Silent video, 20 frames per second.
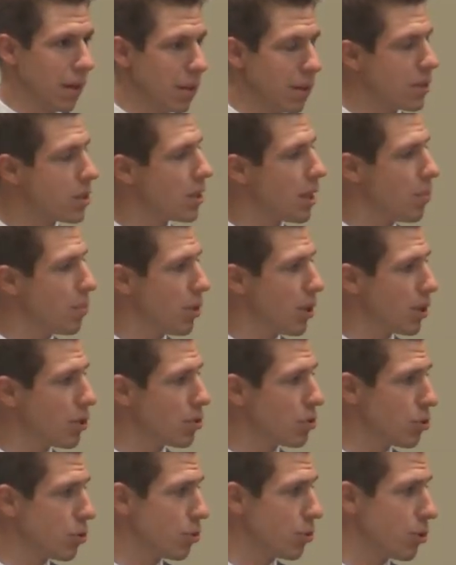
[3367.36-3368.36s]
The same thing
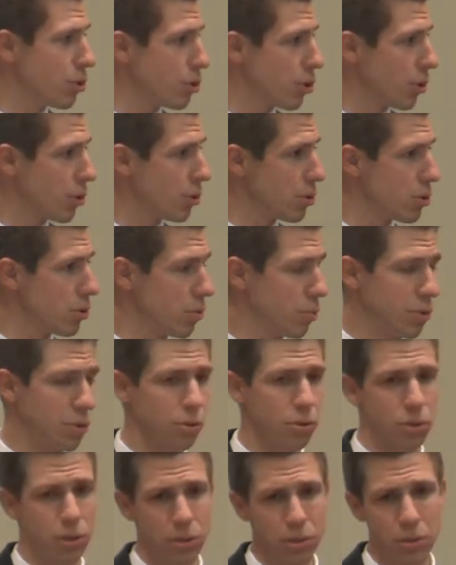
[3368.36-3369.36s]
is true in the church with
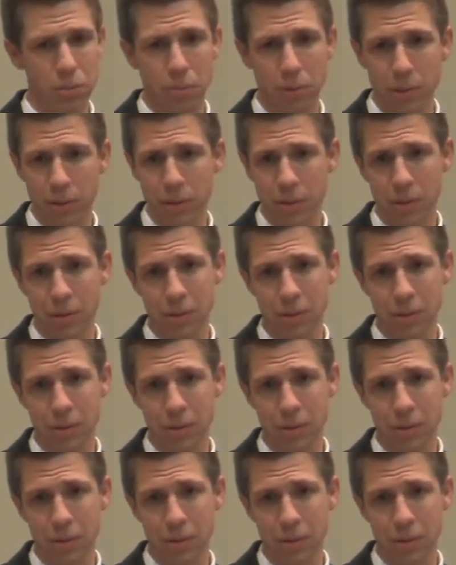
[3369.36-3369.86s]
church discipline.